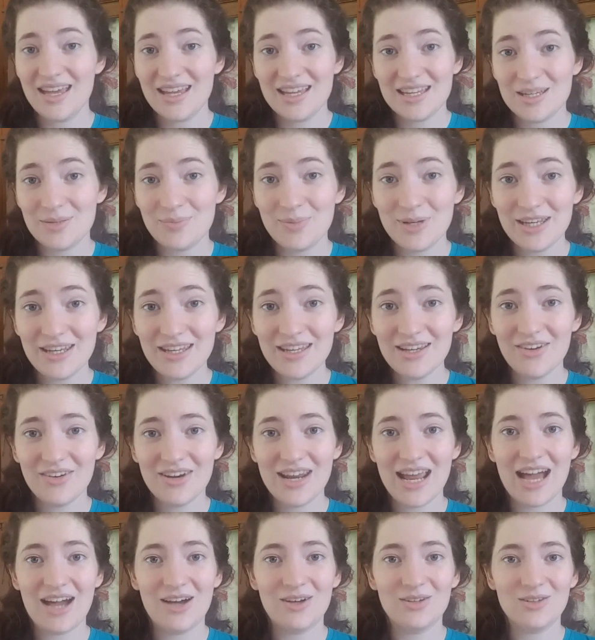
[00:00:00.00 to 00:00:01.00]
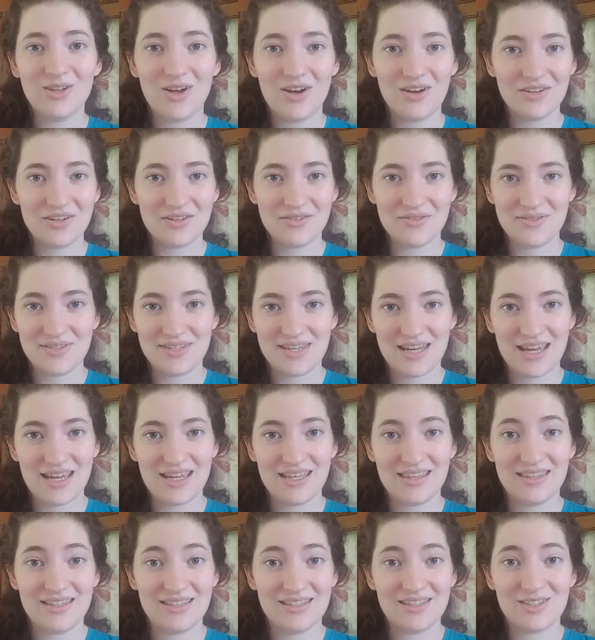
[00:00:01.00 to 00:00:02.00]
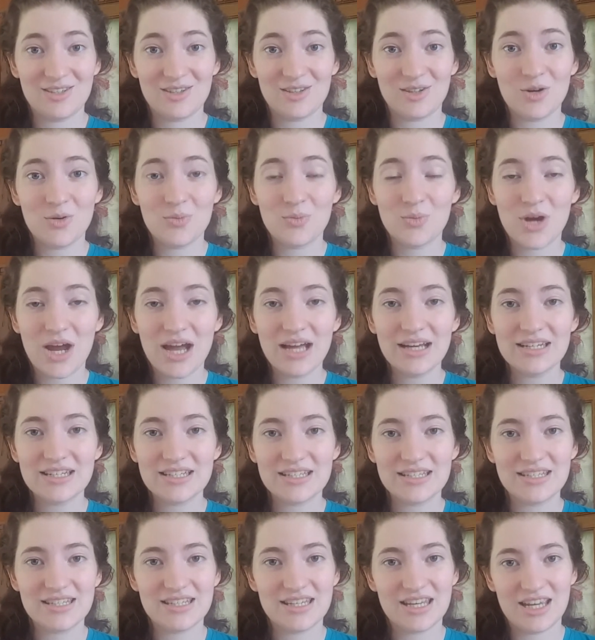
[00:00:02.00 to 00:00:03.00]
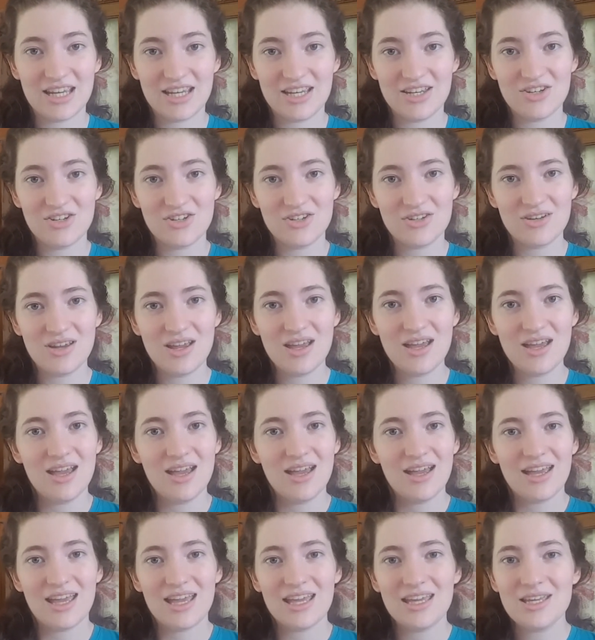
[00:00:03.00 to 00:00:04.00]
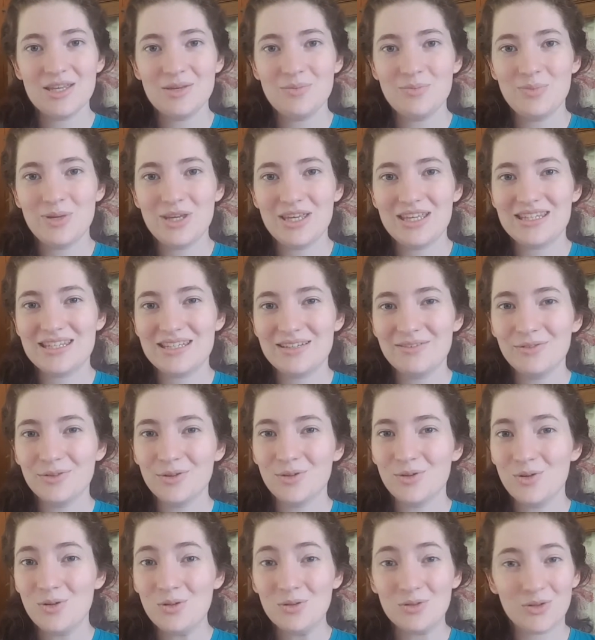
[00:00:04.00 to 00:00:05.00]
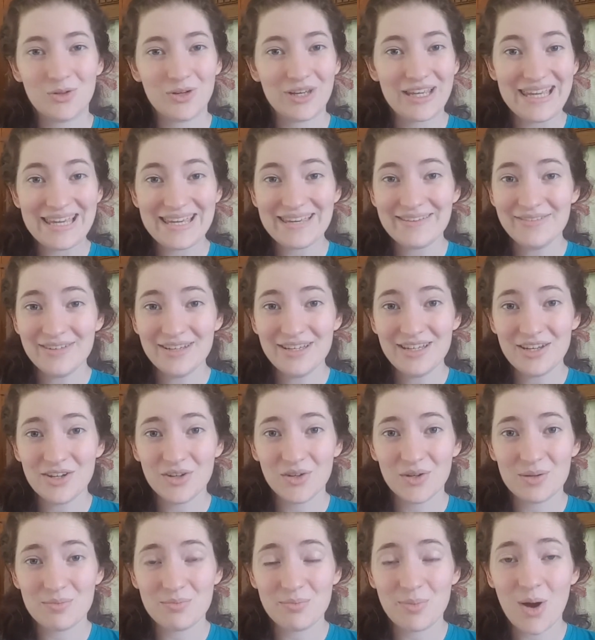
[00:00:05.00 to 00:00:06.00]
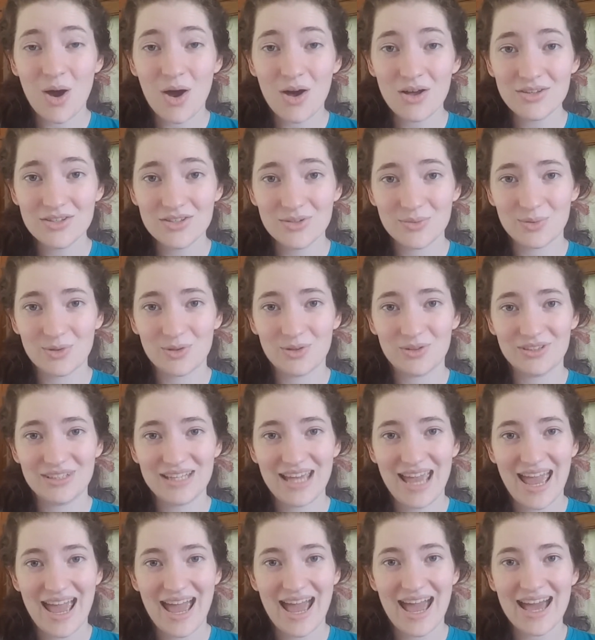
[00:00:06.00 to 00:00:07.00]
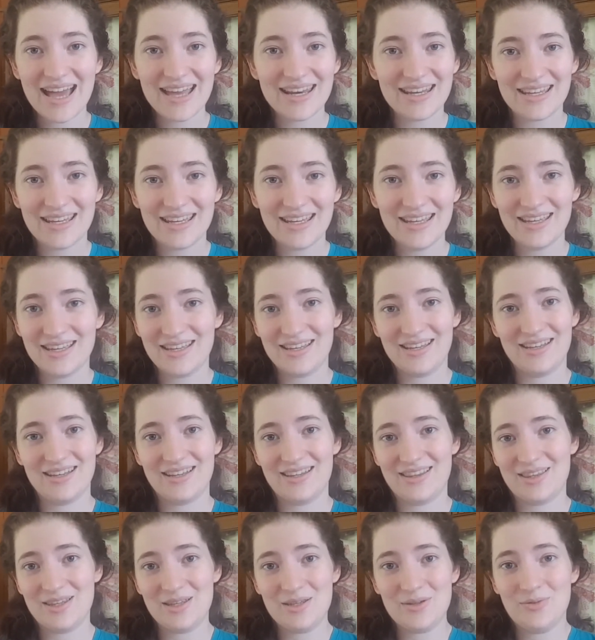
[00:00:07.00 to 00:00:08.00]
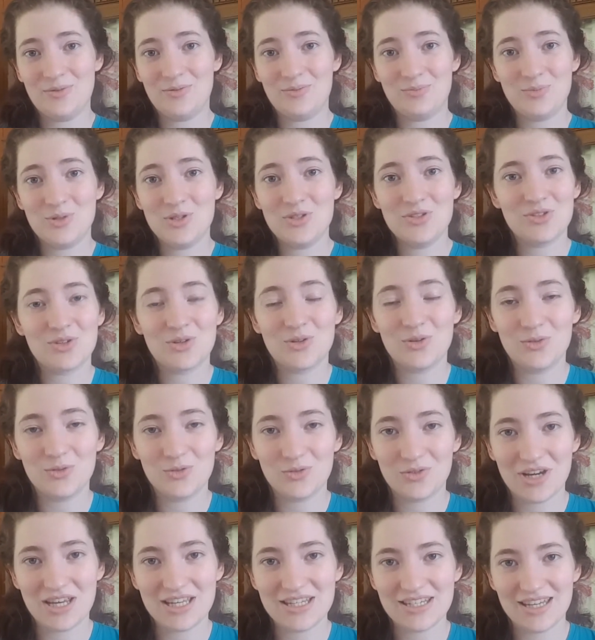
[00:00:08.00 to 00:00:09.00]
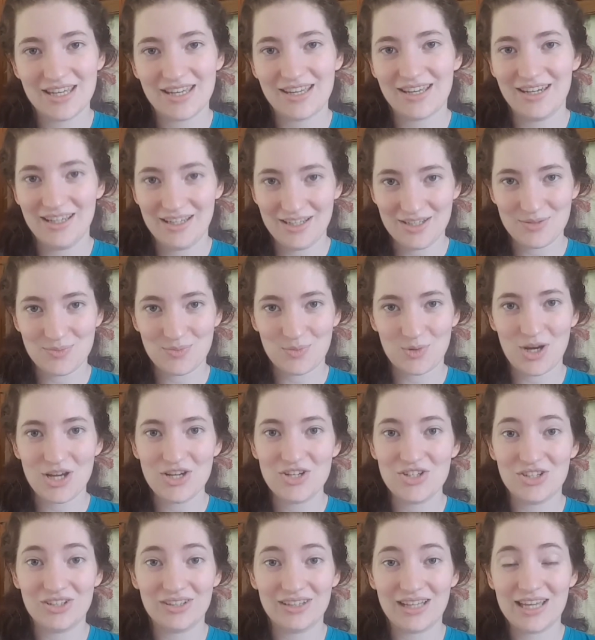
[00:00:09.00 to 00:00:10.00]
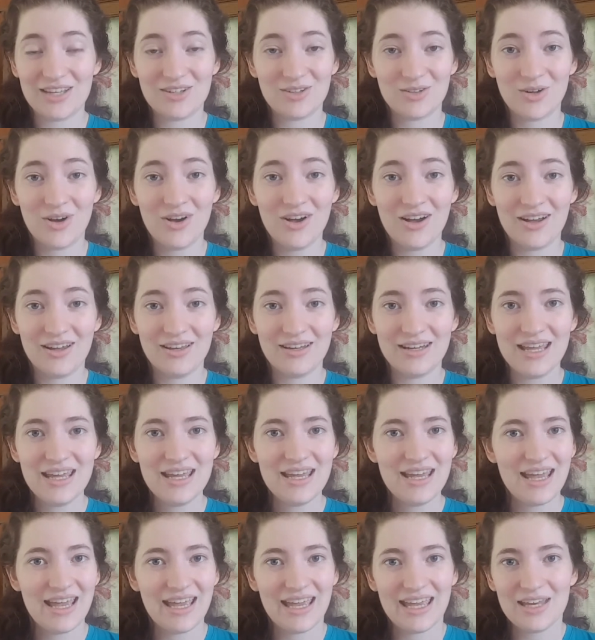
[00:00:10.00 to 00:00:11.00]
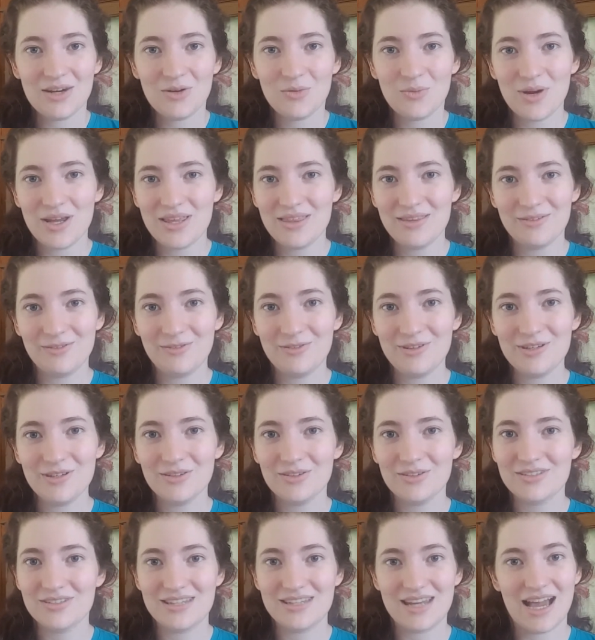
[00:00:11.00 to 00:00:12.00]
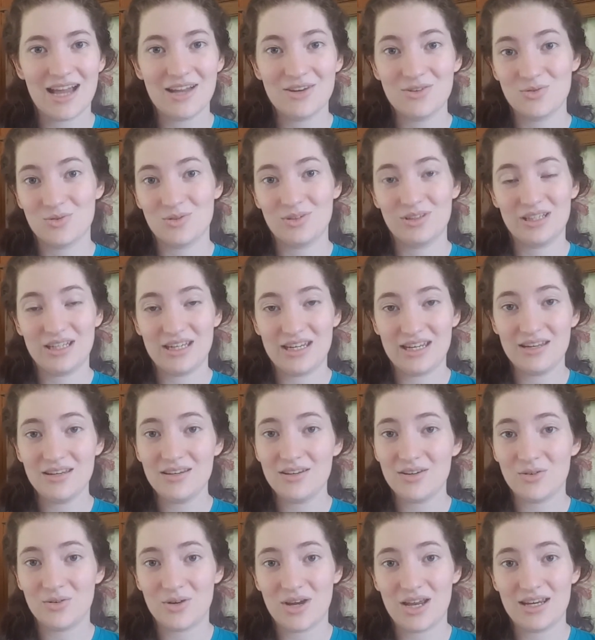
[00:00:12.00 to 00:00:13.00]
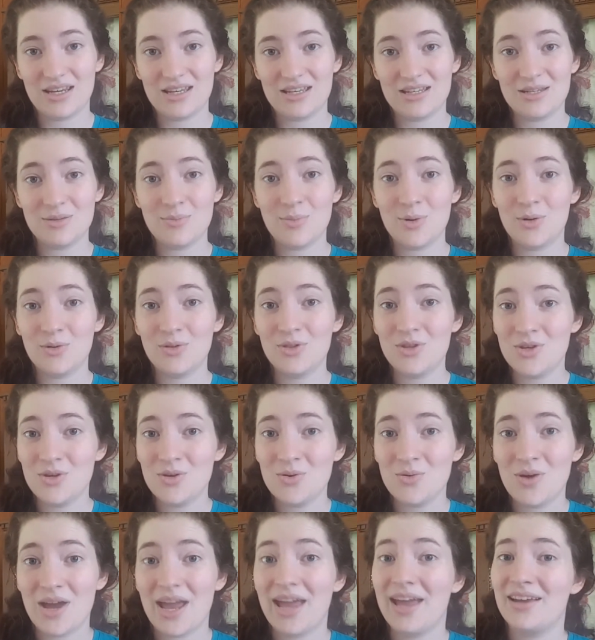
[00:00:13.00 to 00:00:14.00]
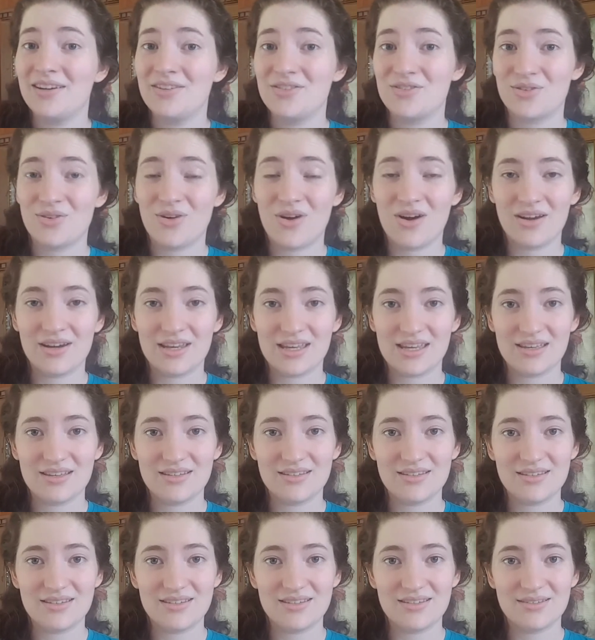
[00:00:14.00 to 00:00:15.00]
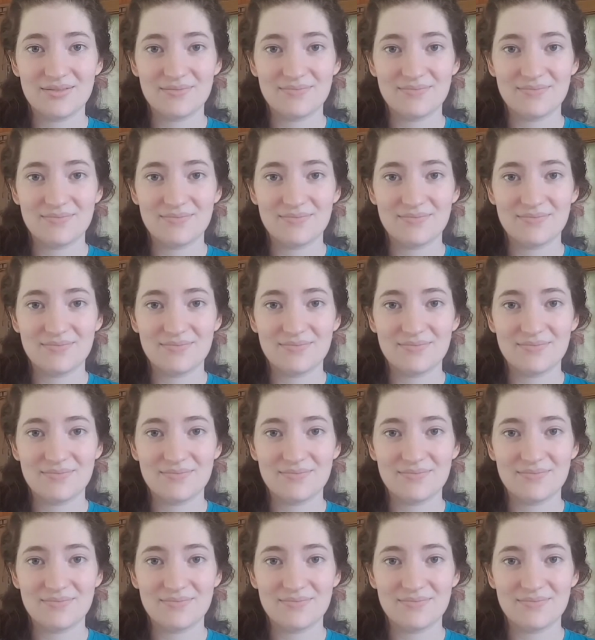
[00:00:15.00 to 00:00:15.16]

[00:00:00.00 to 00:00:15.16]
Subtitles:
Depending on how long you stay in this slow practice stage, it can be difficult or even near impossible to add in the musical phrasing and expression later on in a way that feels natural and integrated to both you and your audience.